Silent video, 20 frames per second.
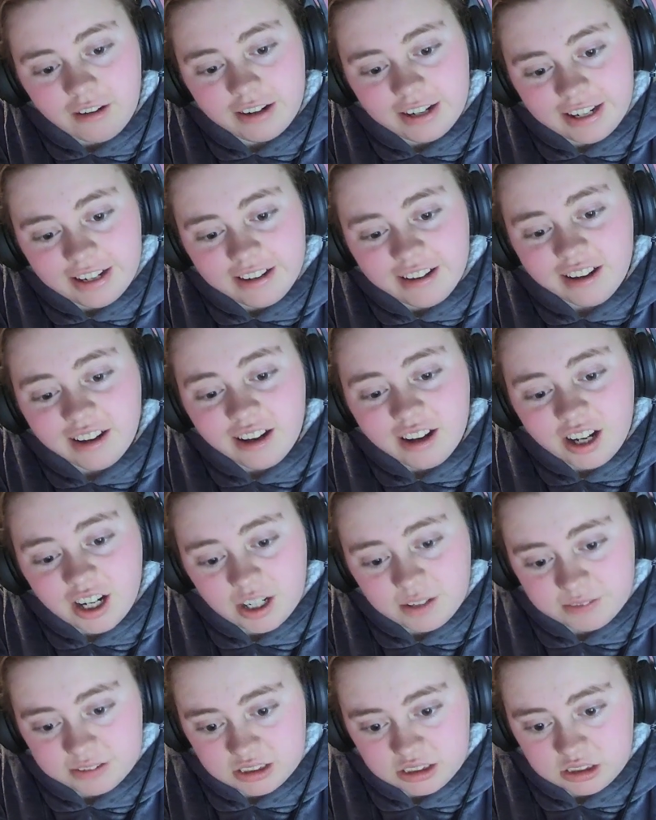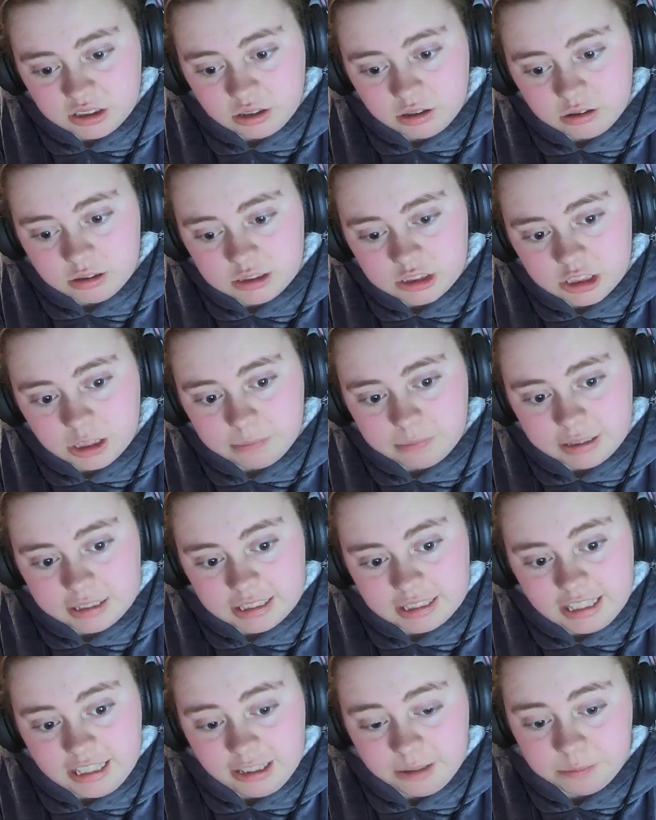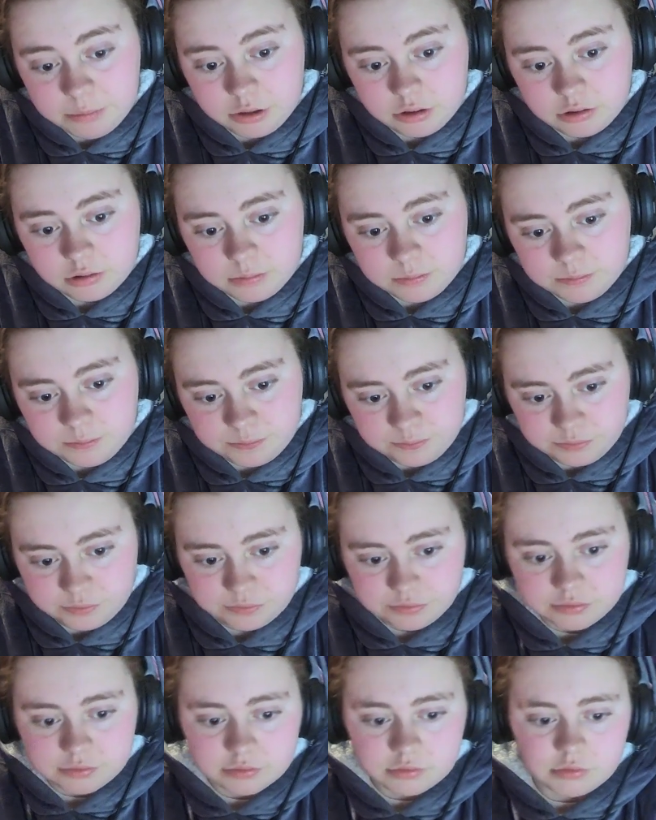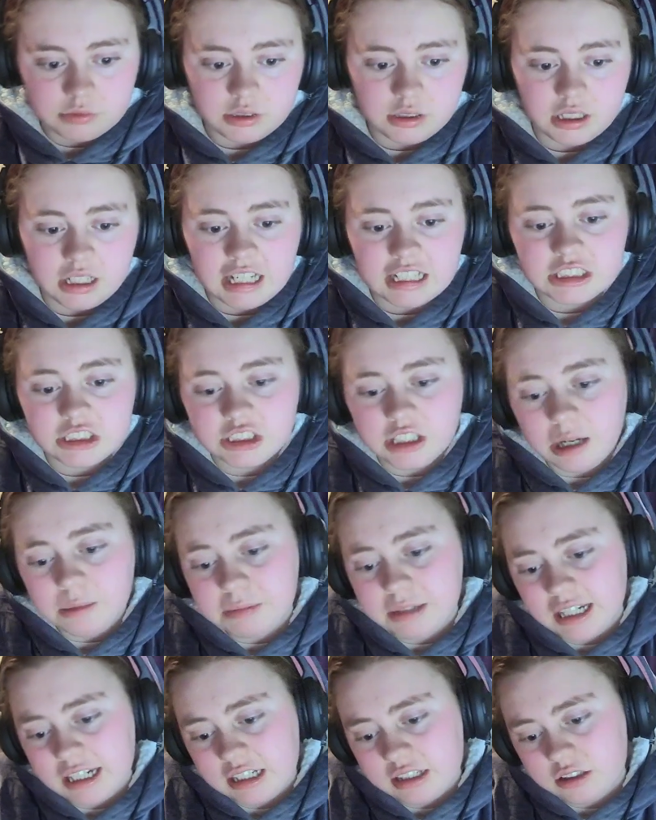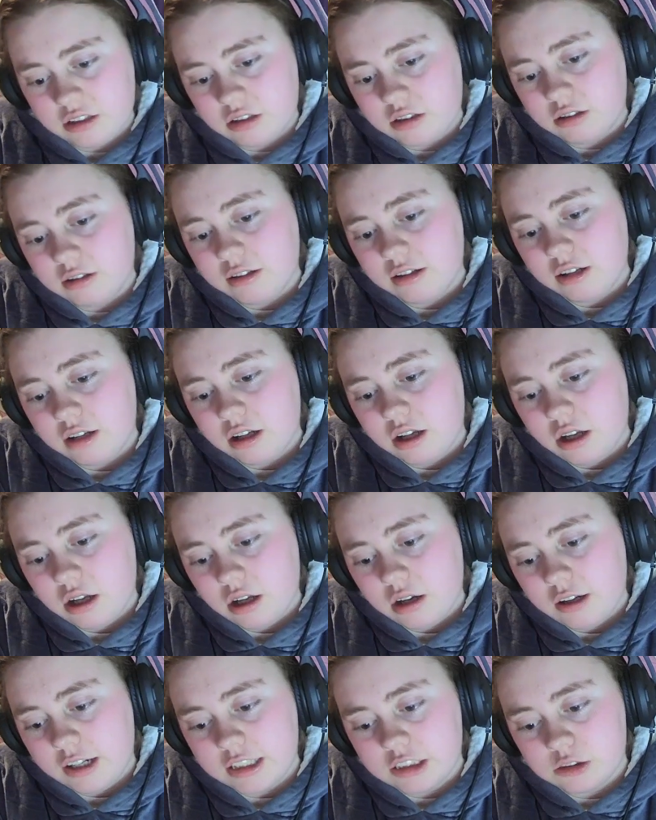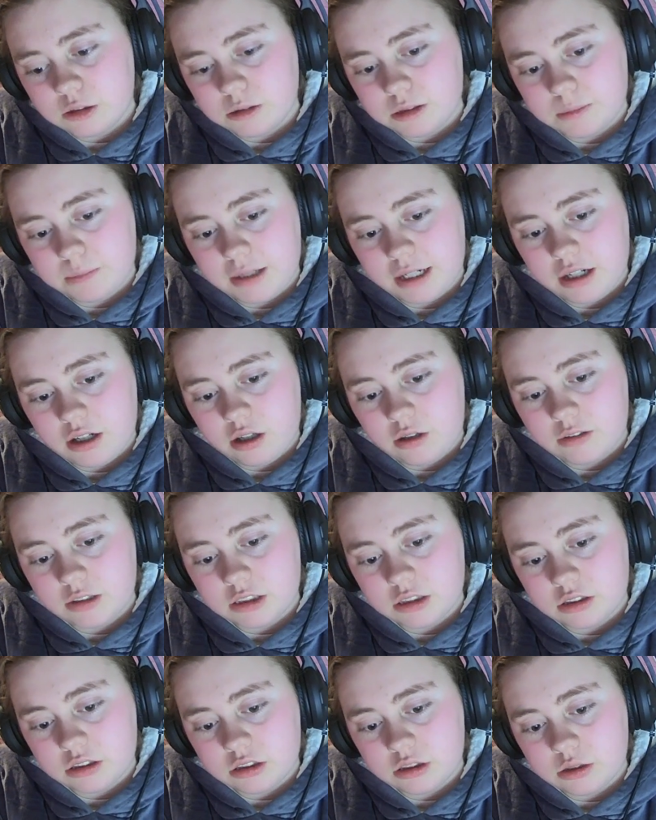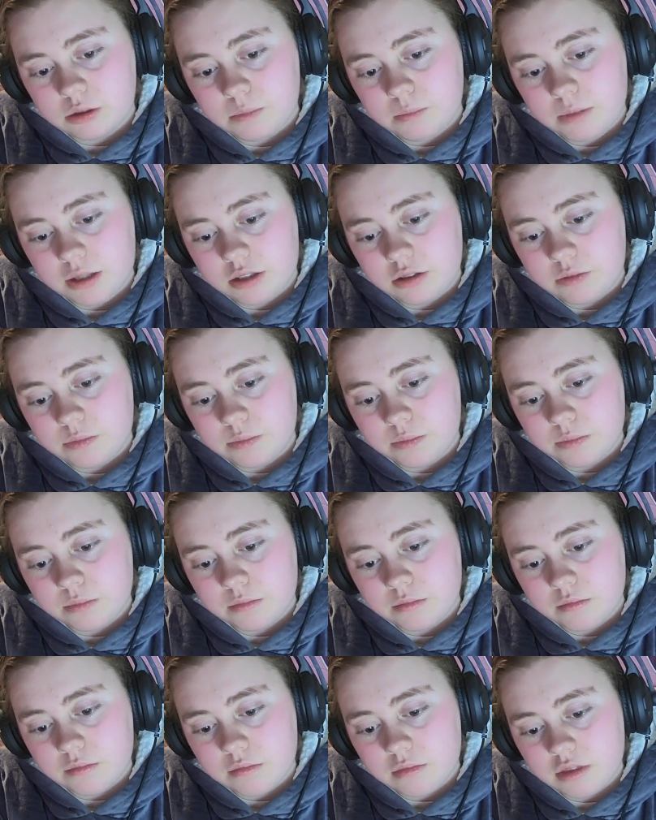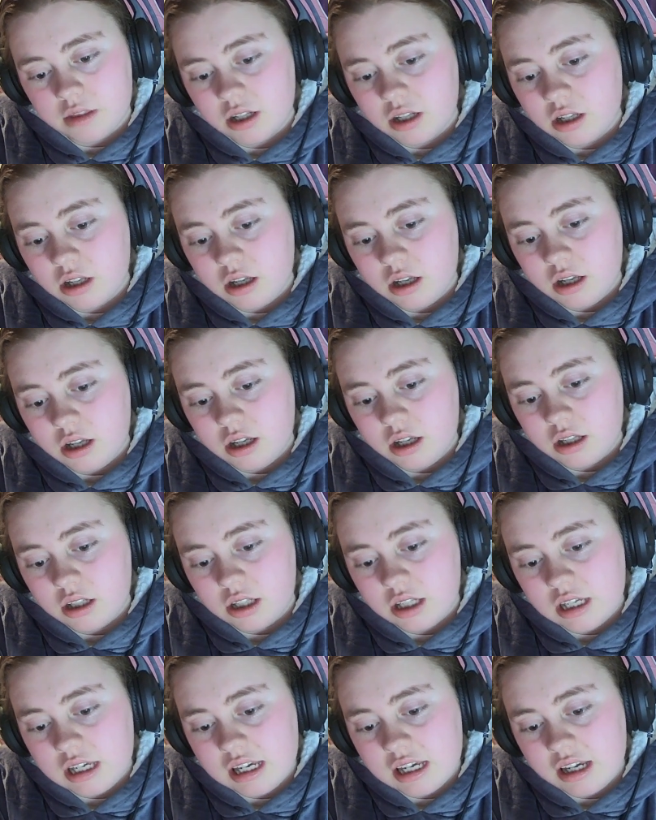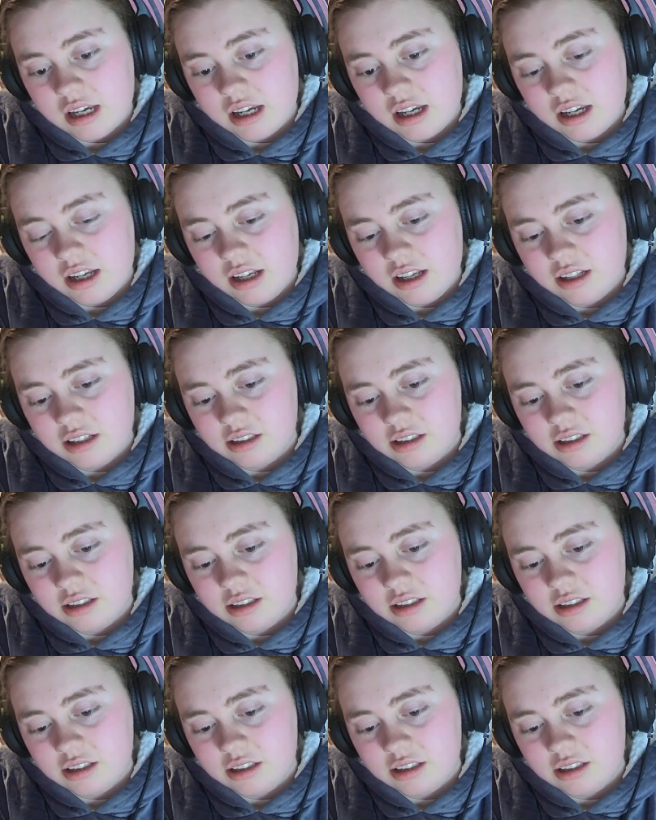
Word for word: on it of a stone shaped like a lightning bolt, a sharp diagonal, interrupted by a horizontal middle. He